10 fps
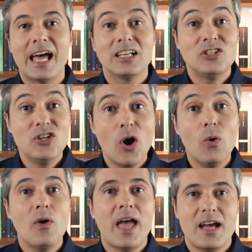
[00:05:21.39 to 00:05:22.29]
at
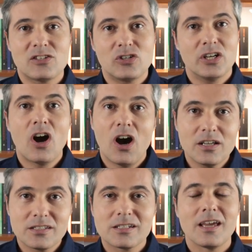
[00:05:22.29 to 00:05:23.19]
no extra
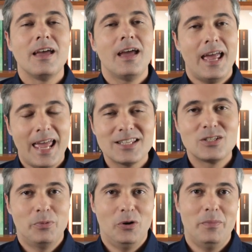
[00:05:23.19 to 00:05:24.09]
cost and
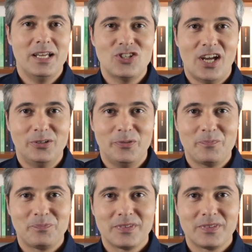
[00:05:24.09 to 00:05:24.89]
support my channel.